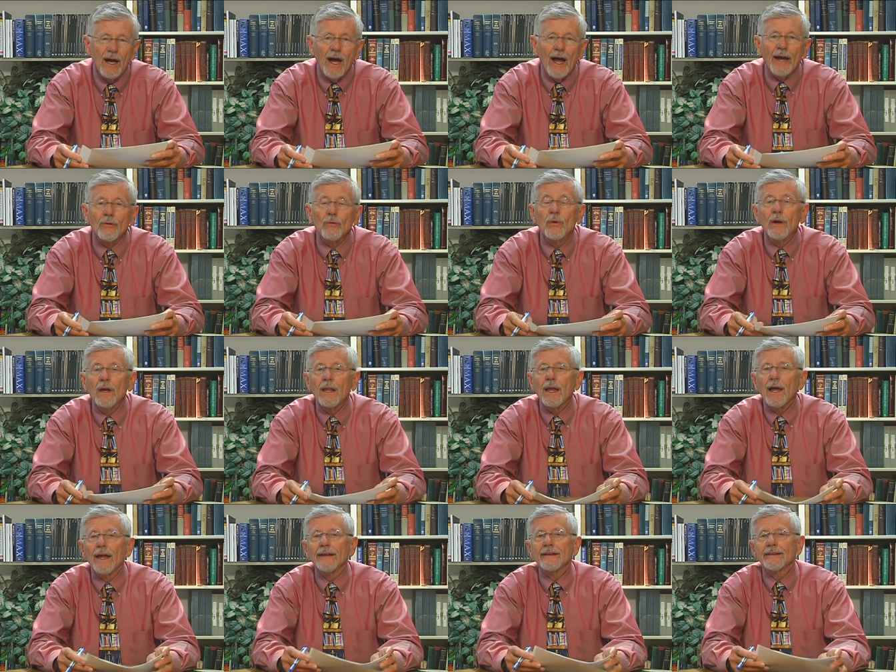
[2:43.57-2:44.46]
I
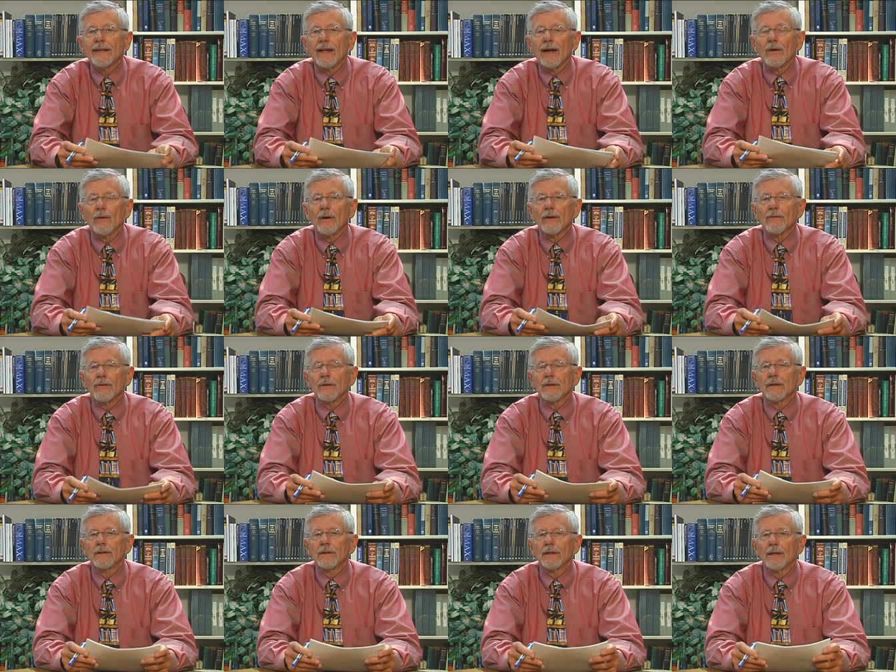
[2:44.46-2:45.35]
realized,
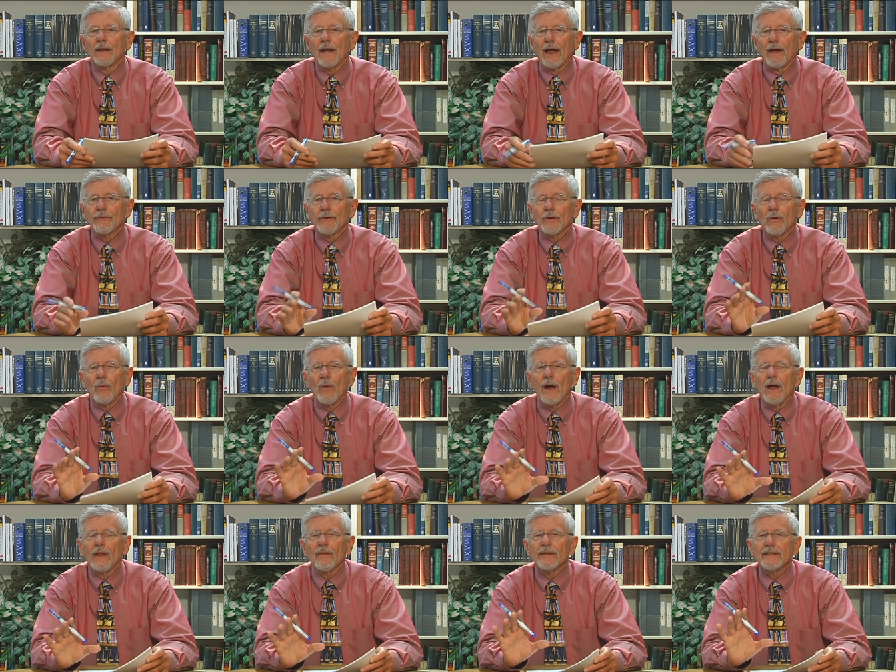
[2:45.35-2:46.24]
however, after a
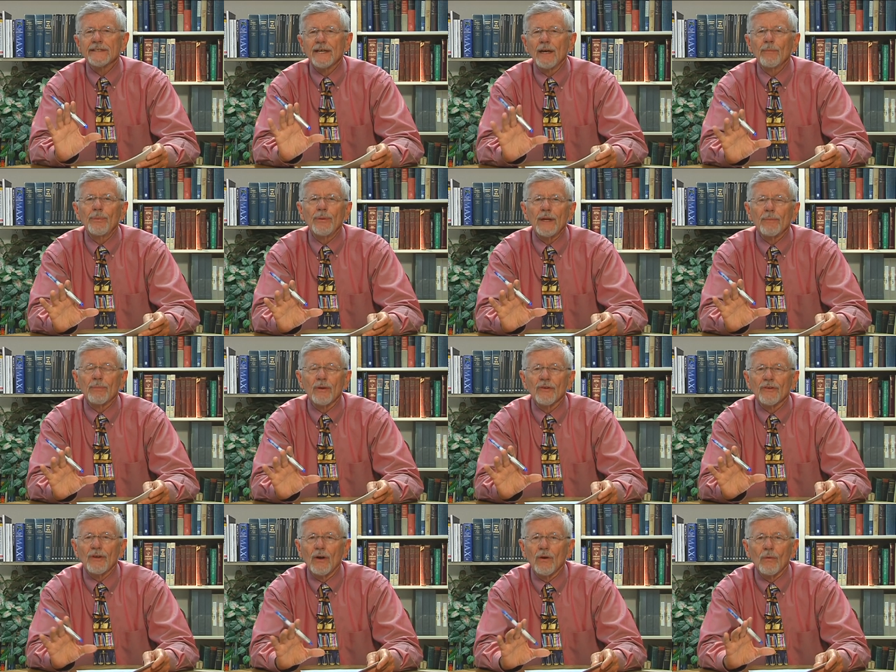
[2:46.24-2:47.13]
while that some
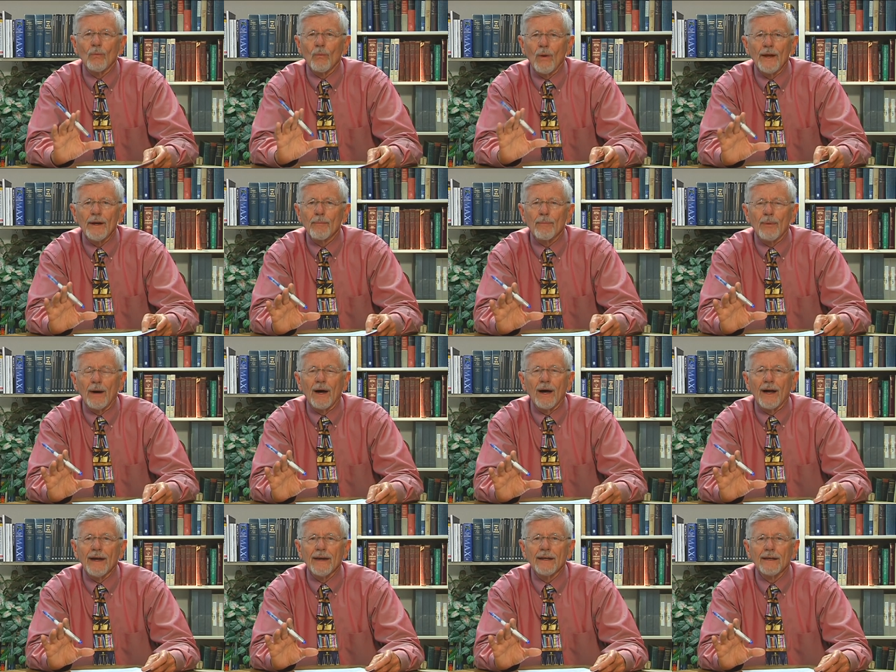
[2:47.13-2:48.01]
people don't want to
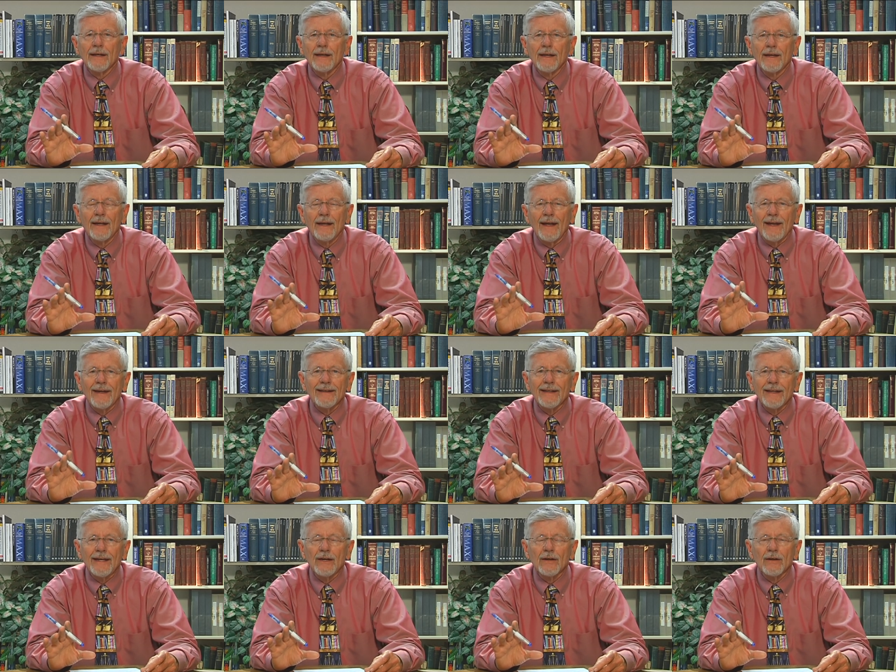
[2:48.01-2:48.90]
buy a
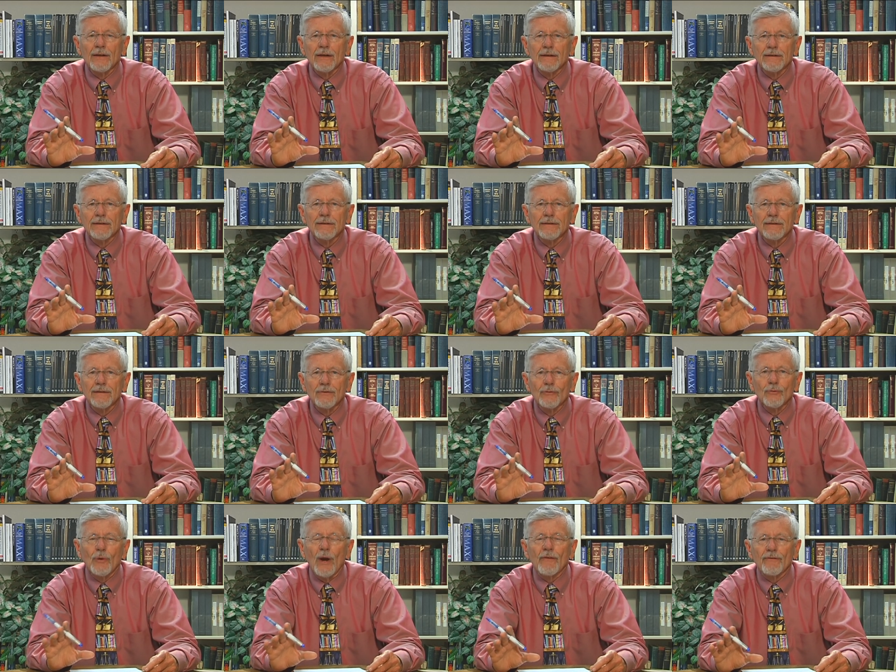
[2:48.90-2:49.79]
legal
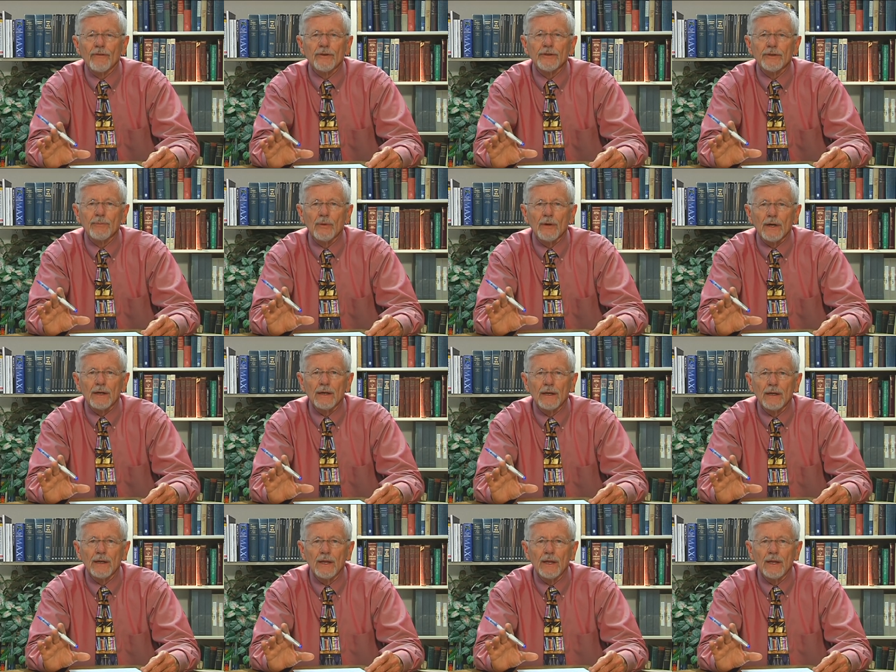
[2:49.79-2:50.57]
reference book.